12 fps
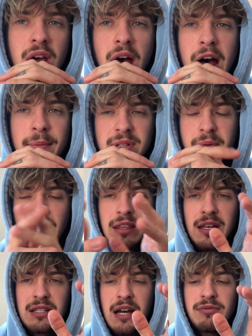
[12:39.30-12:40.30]
Um, some other
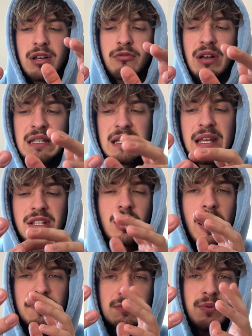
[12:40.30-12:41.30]
things I've done recently, so
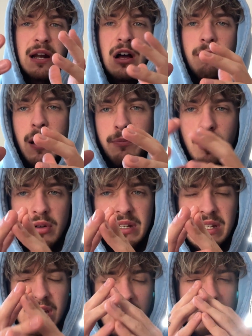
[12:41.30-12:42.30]
I've spread out my
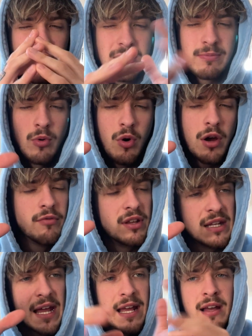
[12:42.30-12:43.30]
protein servings more over the
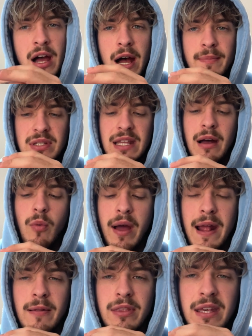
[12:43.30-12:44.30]
day, um, so that
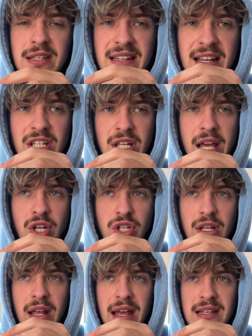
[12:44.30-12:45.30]
way the
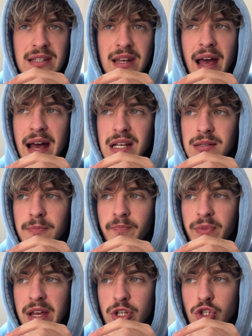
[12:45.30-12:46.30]
satiation isn't as
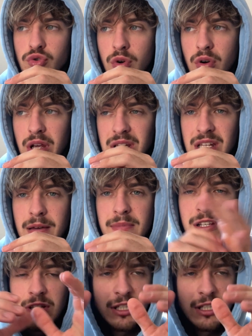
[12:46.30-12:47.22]
as strong in certain meals.